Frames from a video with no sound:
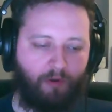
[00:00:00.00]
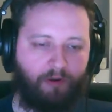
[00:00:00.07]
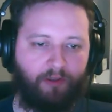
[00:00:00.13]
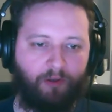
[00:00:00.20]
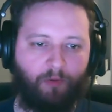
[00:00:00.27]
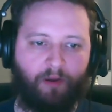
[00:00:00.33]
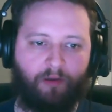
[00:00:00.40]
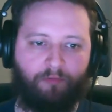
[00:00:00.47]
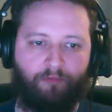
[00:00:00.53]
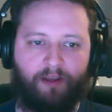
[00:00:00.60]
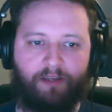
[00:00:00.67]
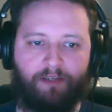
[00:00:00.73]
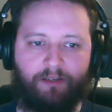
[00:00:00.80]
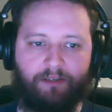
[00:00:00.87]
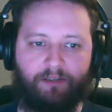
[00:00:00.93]
One of the quick
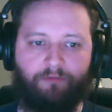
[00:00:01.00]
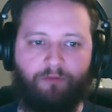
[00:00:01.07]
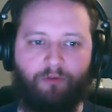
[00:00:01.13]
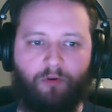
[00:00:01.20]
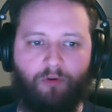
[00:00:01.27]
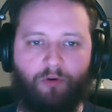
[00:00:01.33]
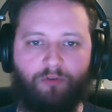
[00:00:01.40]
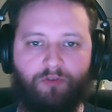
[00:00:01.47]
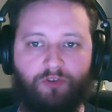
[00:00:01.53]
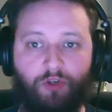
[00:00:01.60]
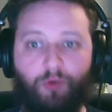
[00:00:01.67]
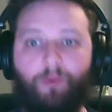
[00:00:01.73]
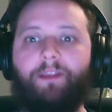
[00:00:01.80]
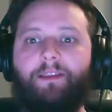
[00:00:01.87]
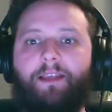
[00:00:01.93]
reasons for
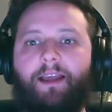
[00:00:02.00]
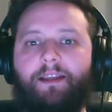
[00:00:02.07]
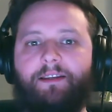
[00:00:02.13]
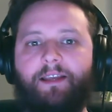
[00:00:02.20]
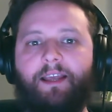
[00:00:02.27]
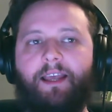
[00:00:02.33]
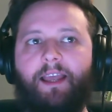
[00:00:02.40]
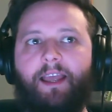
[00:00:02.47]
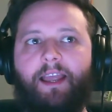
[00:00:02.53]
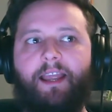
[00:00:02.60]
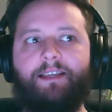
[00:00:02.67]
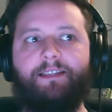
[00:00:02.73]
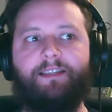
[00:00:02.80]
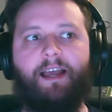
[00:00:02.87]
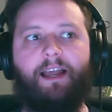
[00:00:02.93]
doing that
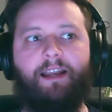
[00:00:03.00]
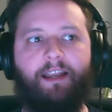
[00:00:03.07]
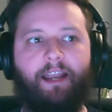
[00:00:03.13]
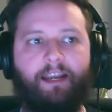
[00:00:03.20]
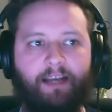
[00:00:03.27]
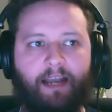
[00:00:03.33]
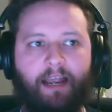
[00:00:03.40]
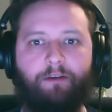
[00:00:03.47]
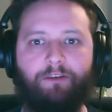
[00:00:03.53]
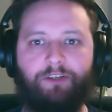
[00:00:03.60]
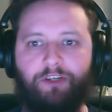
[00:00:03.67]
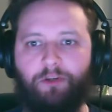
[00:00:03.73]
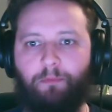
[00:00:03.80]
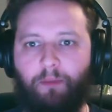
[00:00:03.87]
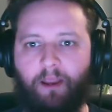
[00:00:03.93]
is that it allows
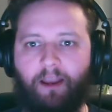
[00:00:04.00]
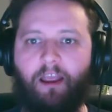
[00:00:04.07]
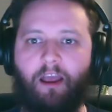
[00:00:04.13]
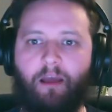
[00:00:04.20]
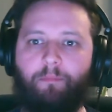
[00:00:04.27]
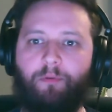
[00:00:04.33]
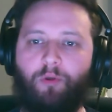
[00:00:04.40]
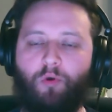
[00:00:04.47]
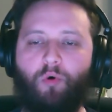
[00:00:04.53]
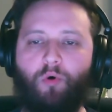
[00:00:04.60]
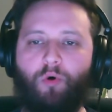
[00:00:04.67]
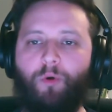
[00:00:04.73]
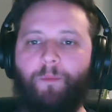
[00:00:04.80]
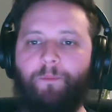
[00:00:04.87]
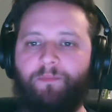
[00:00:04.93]
you to pick up
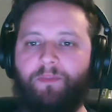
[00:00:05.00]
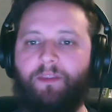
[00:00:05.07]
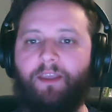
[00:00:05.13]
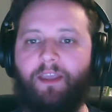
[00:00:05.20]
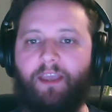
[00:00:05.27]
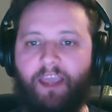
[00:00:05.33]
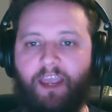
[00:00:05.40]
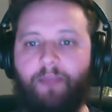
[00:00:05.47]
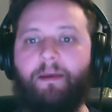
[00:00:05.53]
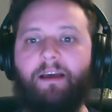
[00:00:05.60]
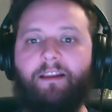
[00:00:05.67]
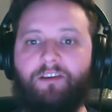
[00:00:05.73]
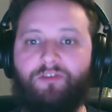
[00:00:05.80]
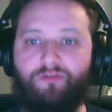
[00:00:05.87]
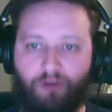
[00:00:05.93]
your
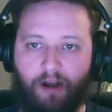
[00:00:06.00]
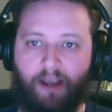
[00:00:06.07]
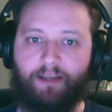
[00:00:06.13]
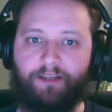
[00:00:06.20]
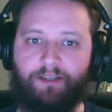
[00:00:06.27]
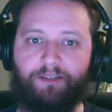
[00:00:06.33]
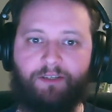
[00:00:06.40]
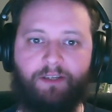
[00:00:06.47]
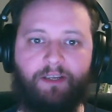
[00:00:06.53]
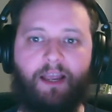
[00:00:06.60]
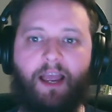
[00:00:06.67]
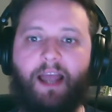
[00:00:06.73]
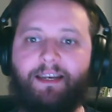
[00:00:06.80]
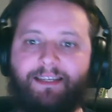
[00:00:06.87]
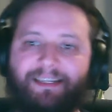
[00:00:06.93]
email address
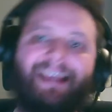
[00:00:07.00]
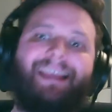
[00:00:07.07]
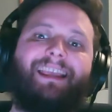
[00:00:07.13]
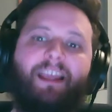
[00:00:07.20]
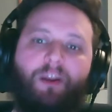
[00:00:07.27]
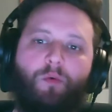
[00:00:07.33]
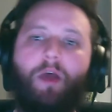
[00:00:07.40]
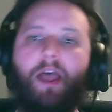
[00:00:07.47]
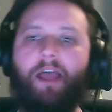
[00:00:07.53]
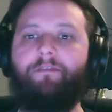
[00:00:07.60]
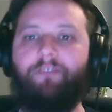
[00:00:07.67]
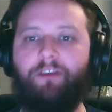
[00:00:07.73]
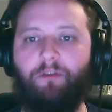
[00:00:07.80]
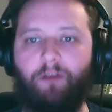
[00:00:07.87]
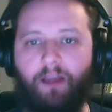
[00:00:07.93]
and take it
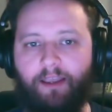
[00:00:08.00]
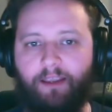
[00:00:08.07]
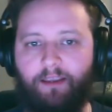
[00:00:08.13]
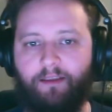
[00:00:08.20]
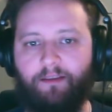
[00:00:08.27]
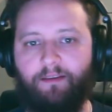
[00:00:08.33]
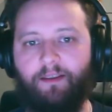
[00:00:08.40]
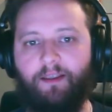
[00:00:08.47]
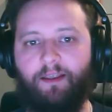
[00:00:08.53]
wherever you like.